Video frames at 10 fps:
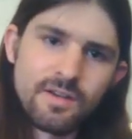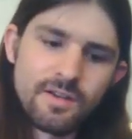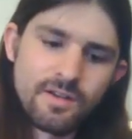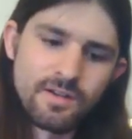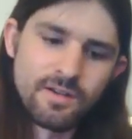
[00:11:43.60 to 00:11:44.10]

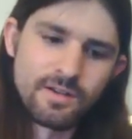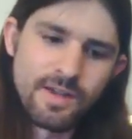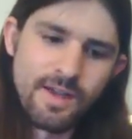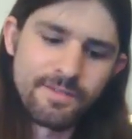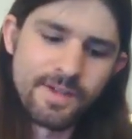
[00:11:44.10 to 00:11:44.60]
at
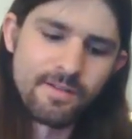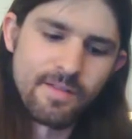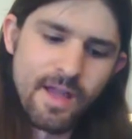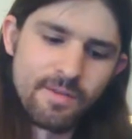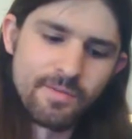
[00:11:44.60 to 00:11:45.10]
the end of the
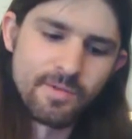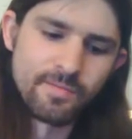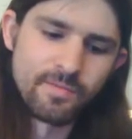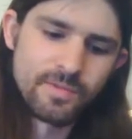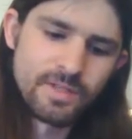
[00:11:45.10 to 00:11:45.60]
album,
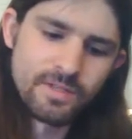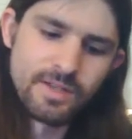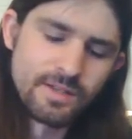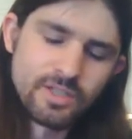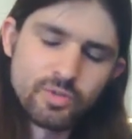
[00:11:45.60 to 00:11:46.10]
and
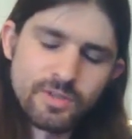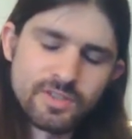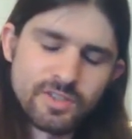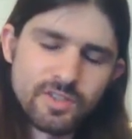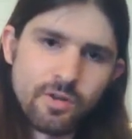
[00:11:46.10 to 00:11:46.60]
each one's a
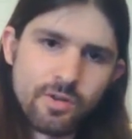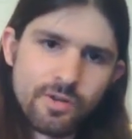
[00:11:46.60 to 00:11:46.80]
solo,